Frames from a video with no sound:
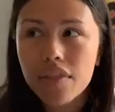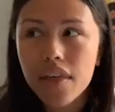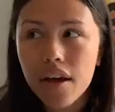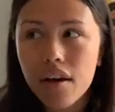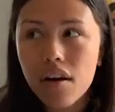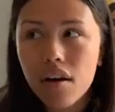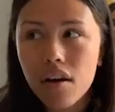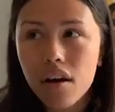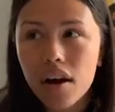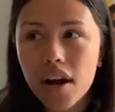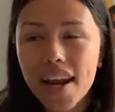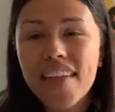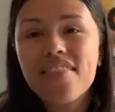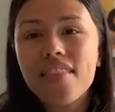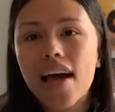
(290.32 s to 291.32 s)
they are
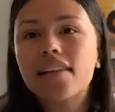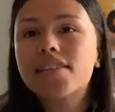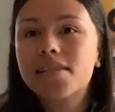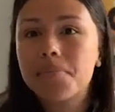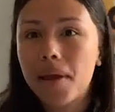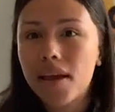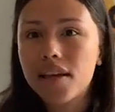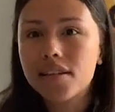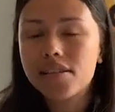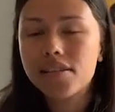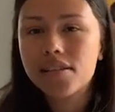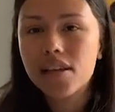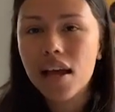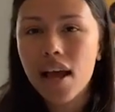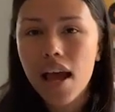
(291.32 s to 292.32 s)
in that
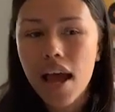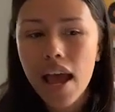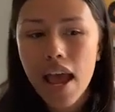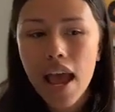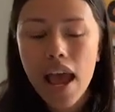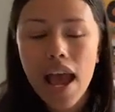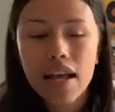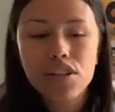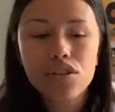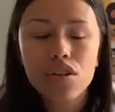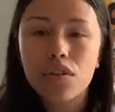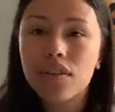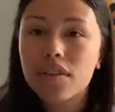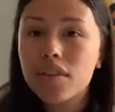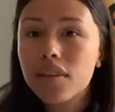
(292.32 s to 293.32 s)
space.
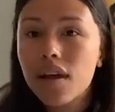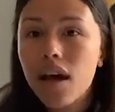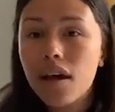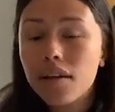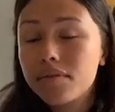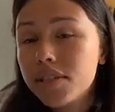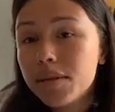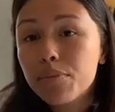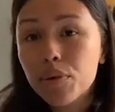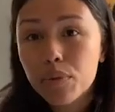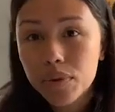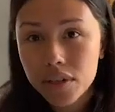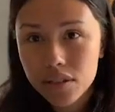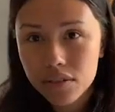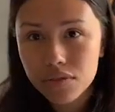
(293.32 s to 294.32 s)
So a deeper
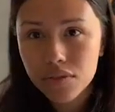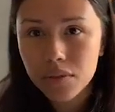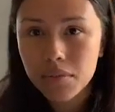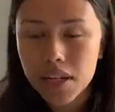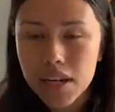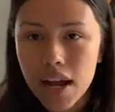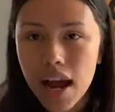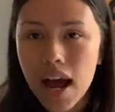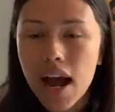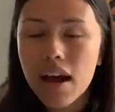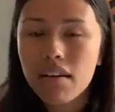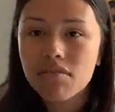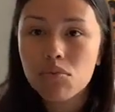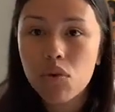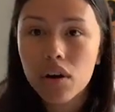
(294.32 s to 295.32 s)
reason for me to
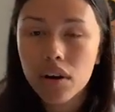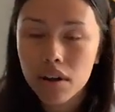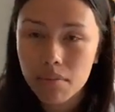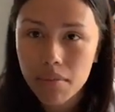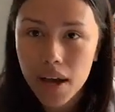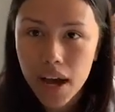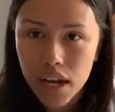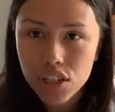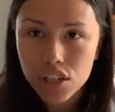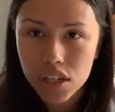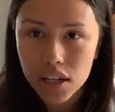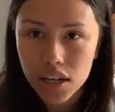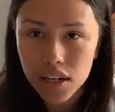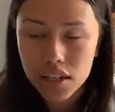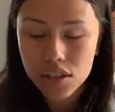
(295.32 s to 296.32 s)
have more
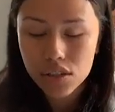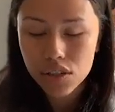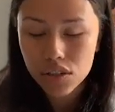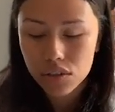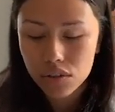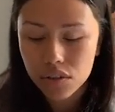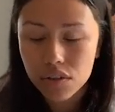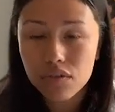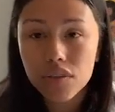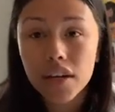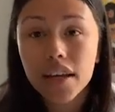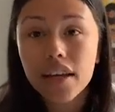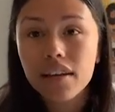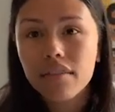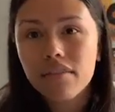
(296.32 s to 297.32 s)
compassion and to
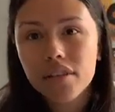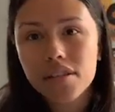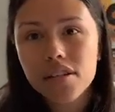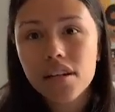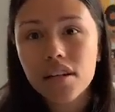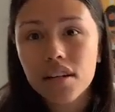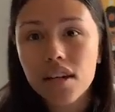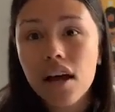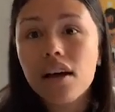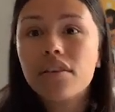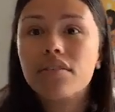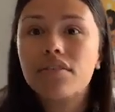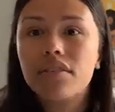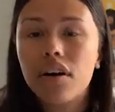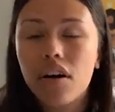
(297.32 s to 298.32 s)
forgive and to love
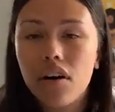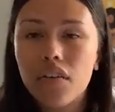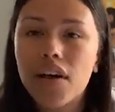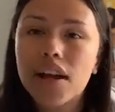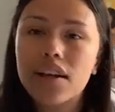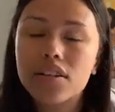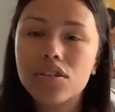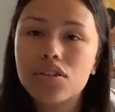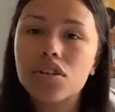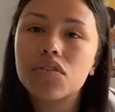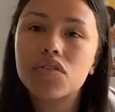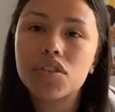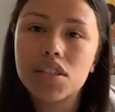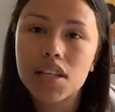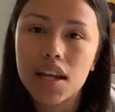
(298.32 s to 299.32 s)
all that is
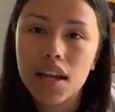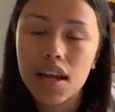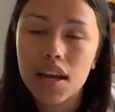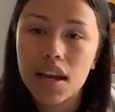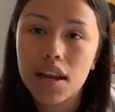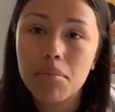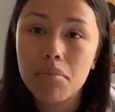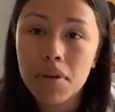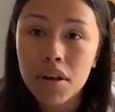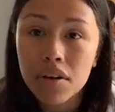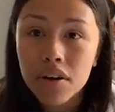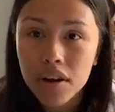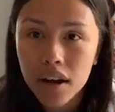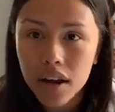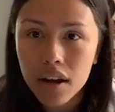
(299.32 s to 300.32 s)
surfacing and
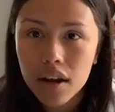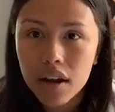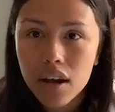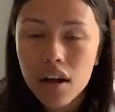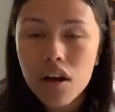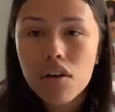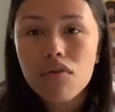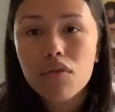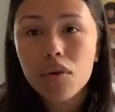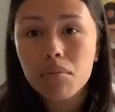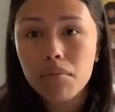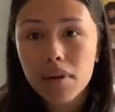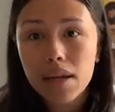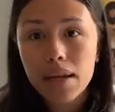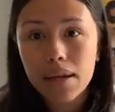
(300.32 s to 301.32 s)
mirroring for
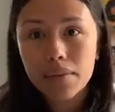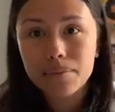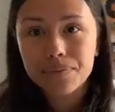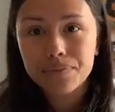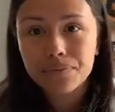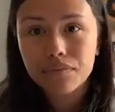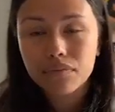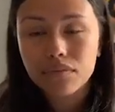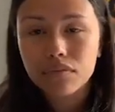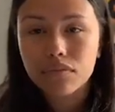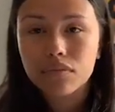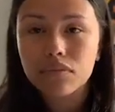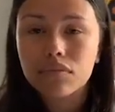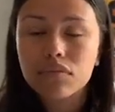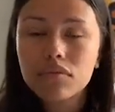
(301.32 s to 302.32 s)
me.
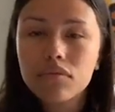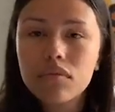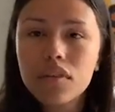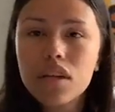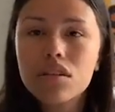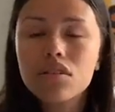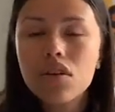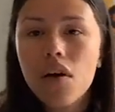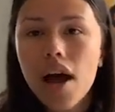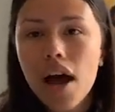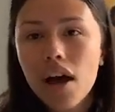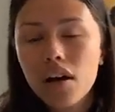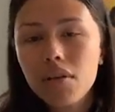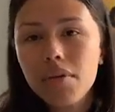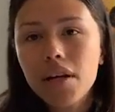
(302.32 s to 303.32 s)
So
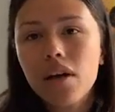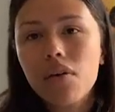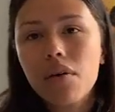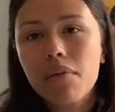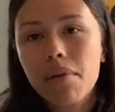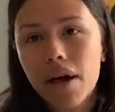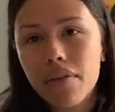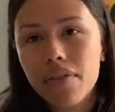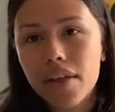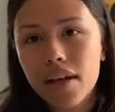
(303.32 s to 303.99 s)
how do we go about